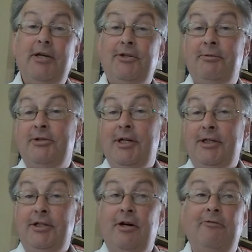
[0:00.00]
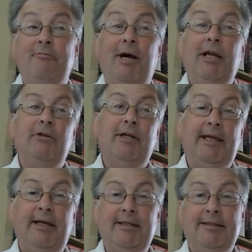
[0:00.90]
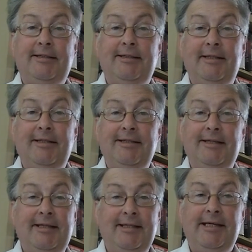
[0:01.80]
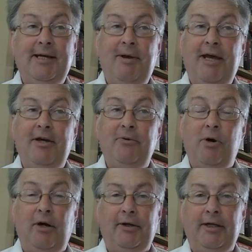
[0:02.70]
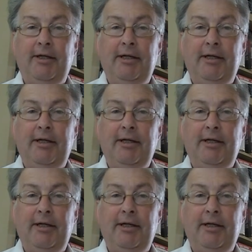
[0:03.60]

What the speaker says: So we started off by looking at ETMA 01.